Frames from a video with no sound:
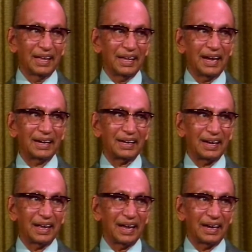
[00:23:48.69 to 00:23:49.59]

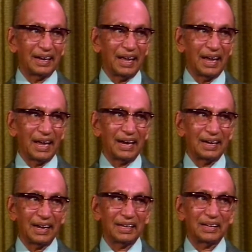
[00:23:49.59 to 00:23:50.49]
At
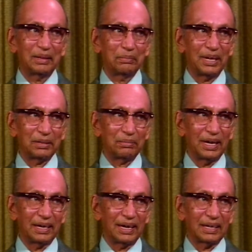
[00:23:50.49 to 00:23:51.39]
least the
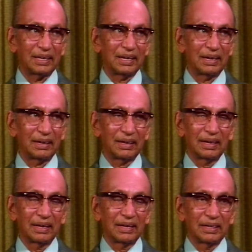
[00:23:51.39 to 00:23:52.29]
mathematics
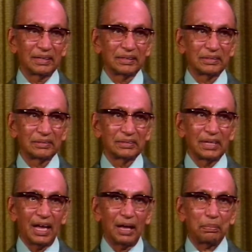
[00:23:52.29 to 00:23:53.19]

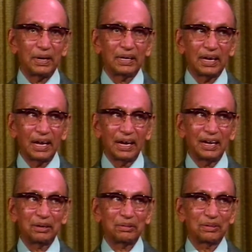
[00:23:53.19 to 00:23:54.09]

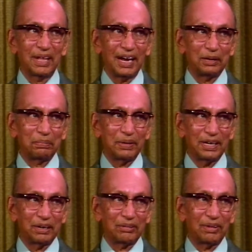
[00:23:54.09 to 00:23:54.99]
appertaining to that
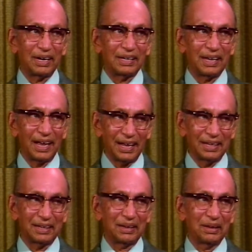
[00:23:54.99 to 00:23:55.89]
particular
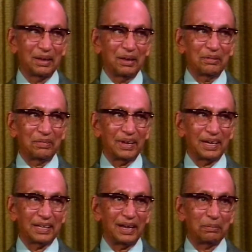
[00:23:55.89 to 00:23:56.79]
science. For
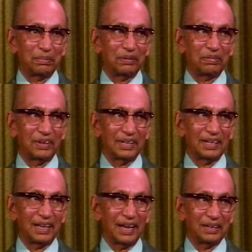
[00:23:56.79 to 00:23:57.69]
example, for the
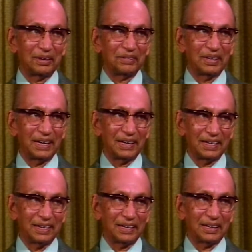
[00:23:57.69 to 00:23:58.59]
science of
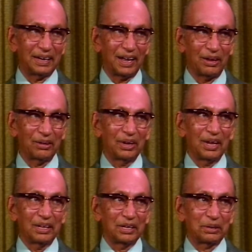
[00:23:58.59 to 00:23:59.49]
statistics now,
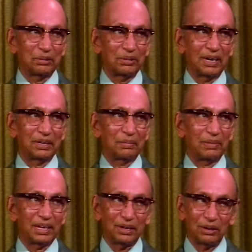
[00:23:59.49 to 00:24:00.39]
the students
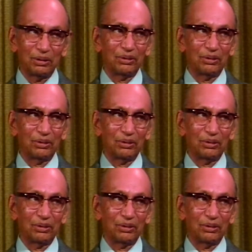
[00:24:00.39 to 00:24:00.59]
must know